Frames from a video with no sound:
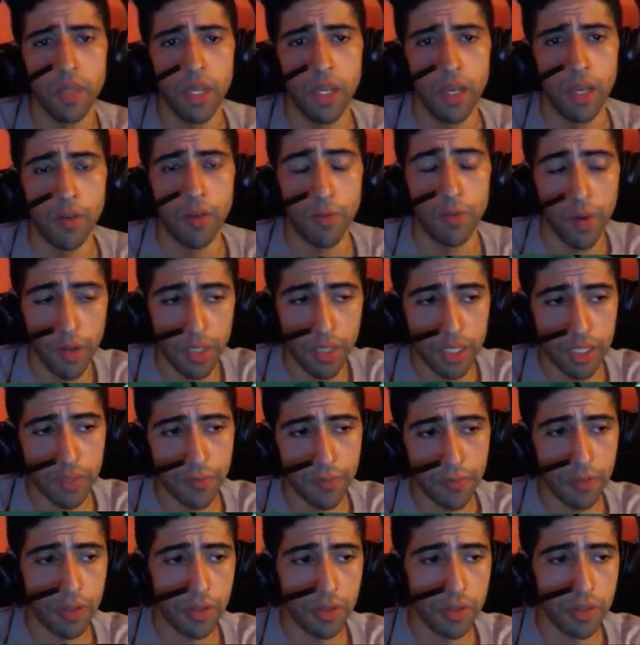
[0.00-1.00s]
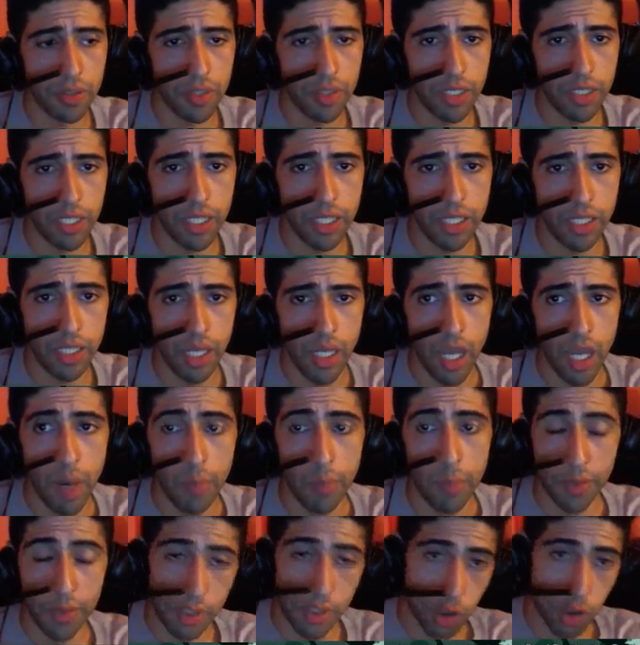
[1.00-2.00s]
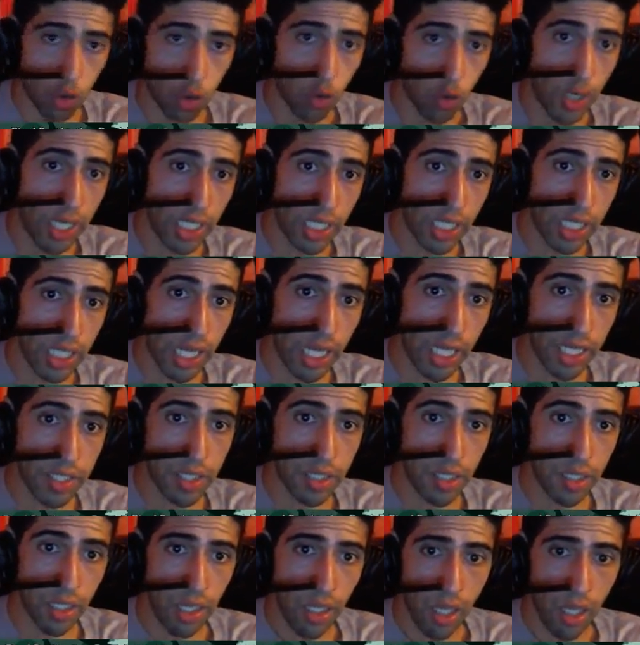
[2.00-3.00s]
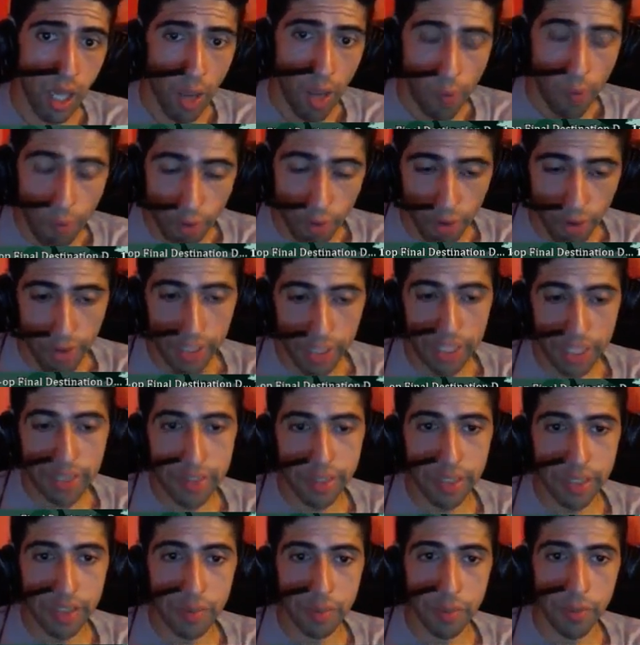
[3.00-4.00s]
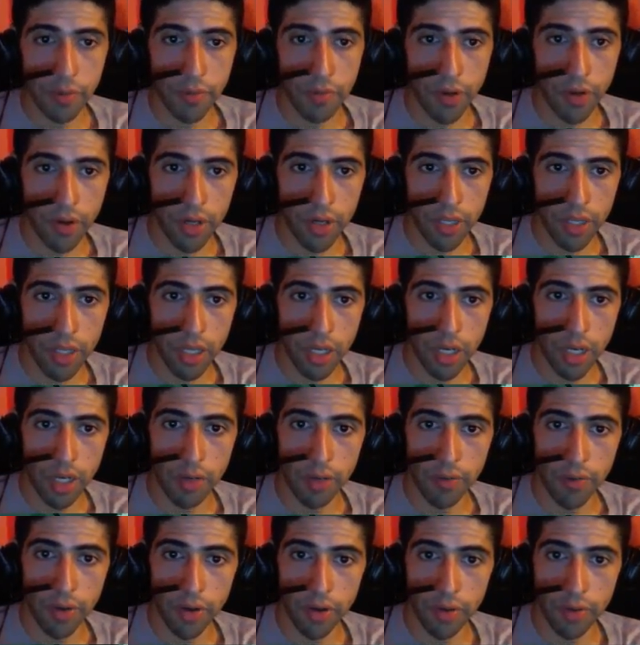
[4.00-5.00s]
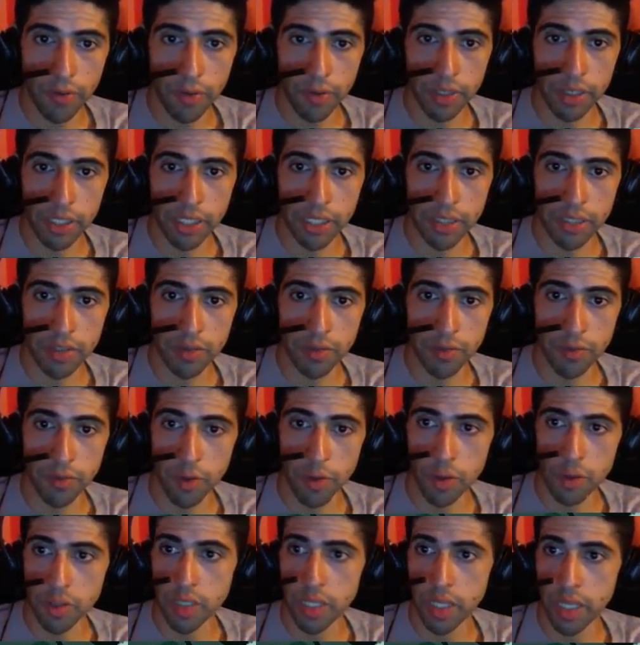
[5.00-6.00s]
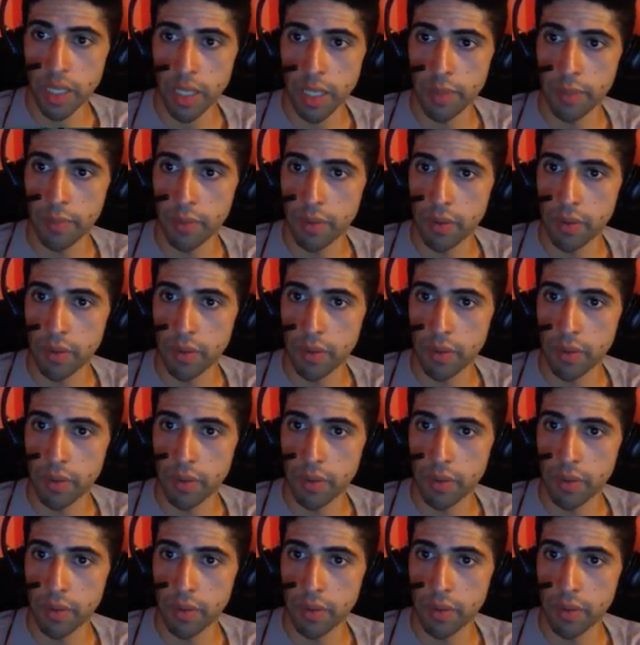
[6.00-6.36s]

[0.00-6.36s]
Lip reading: Very difficult indeed. But this cranky exit, very accessible, very friendly to first-time